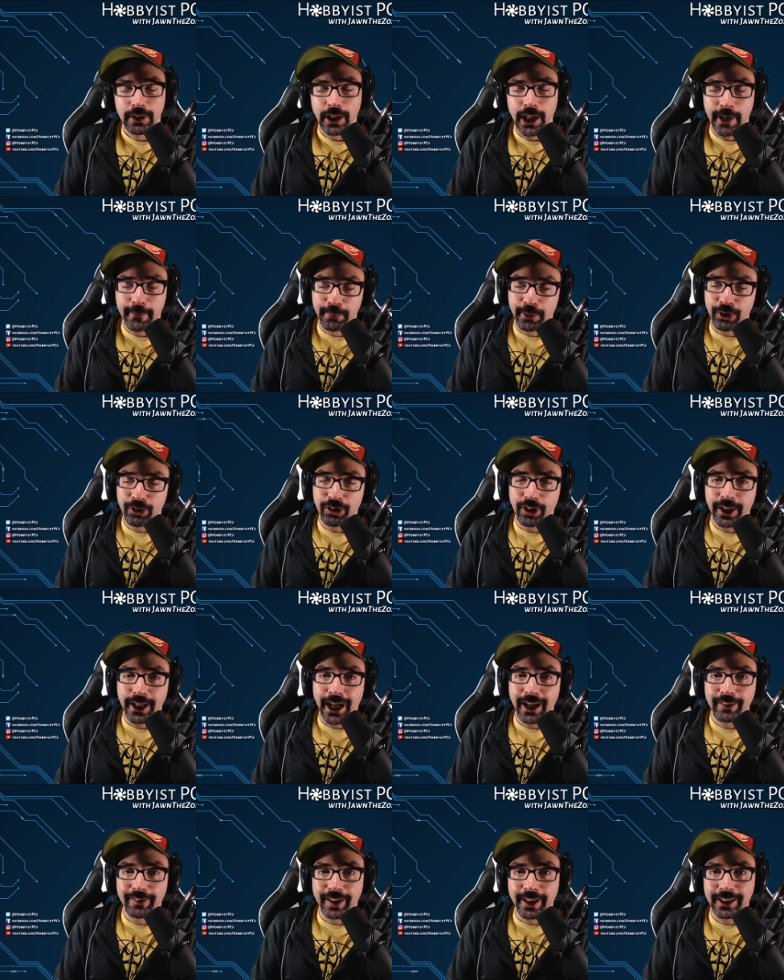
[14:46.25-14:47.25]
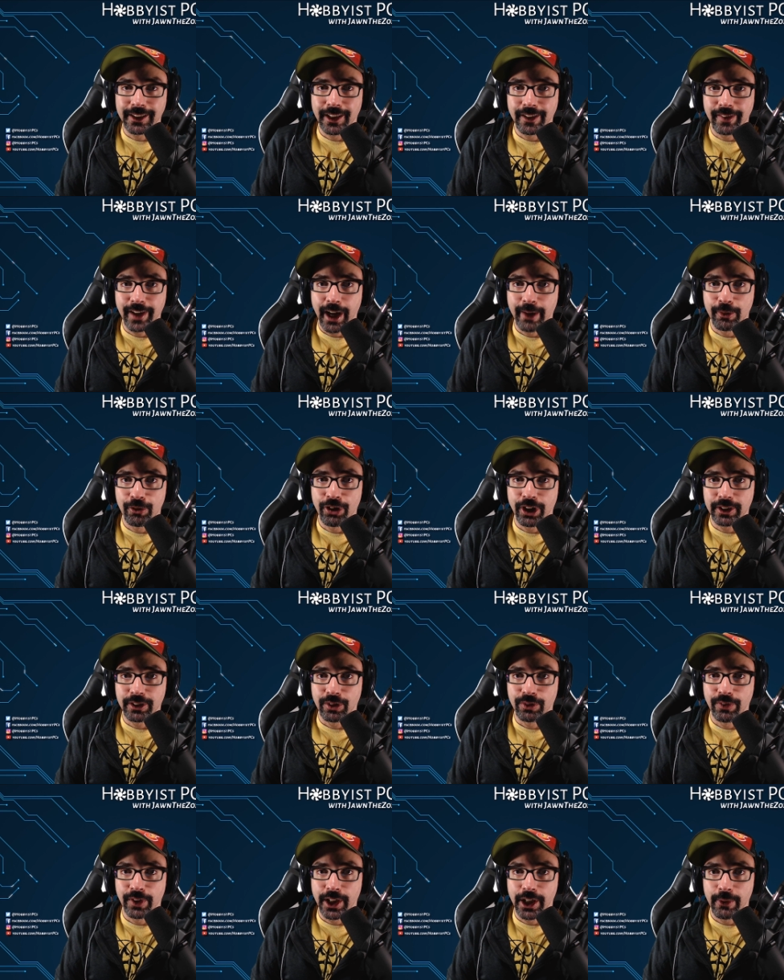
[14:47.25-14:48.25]
I appreciate you guys taking the time to check this
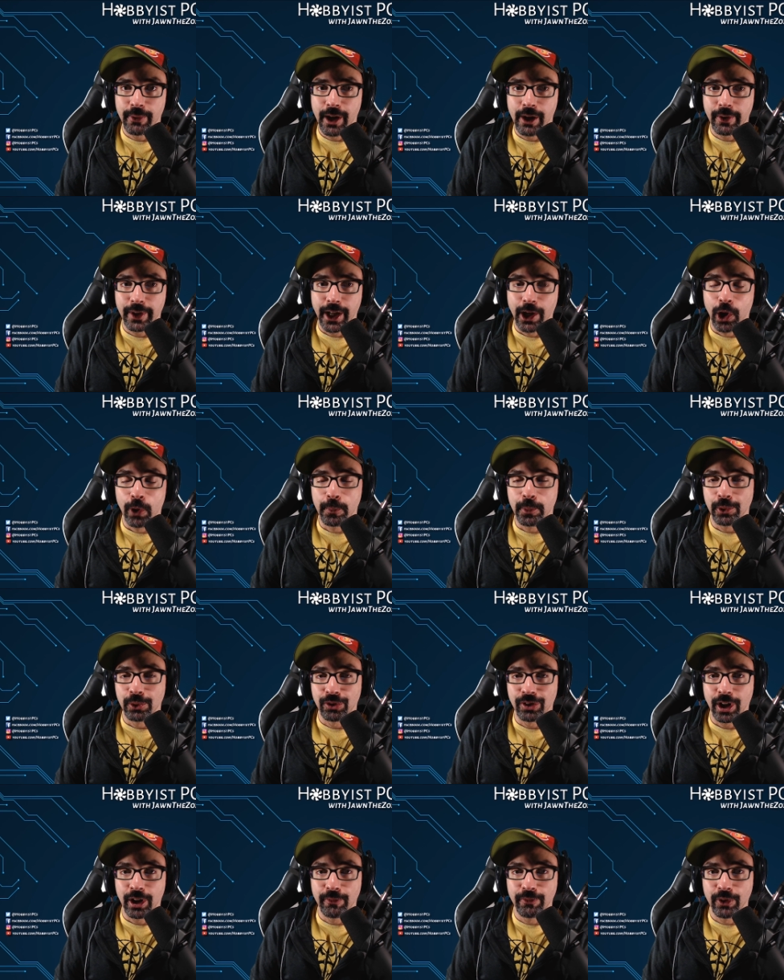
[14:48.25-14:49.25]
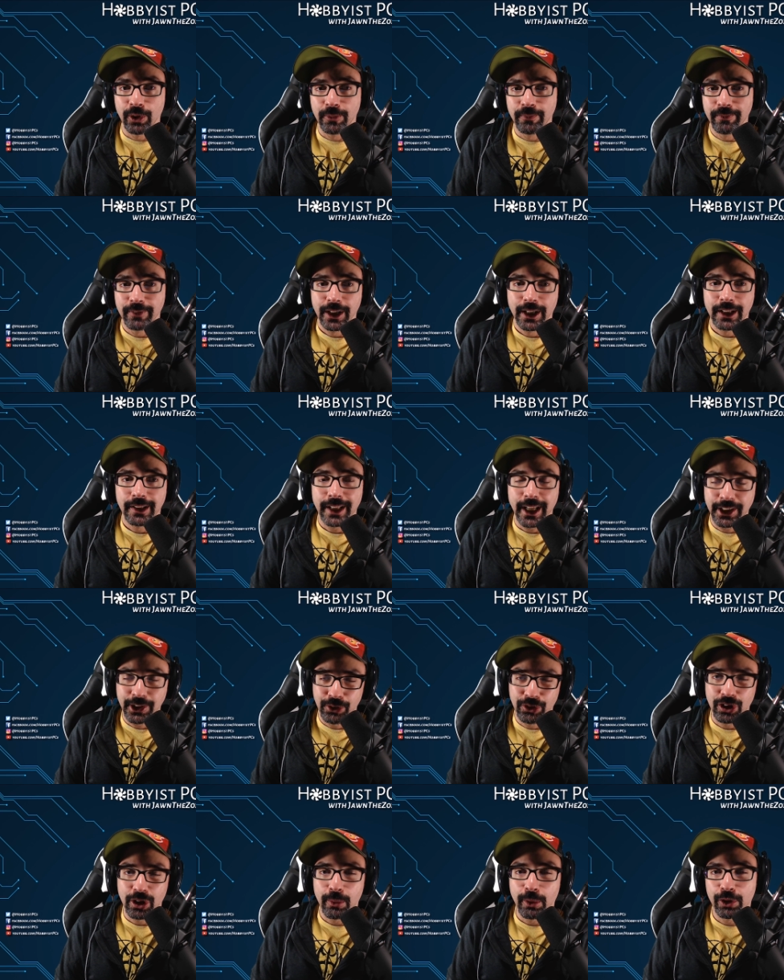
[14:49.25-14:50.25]
video out, and I hope it was helpful. Thank you
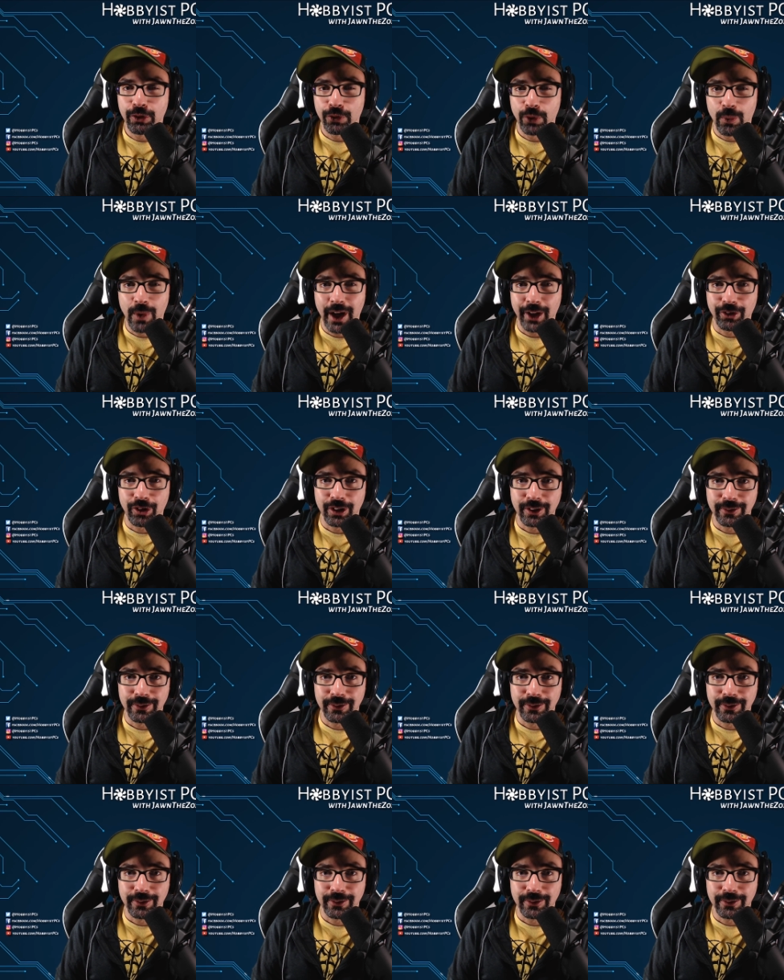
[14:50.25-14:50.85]
so much for watching.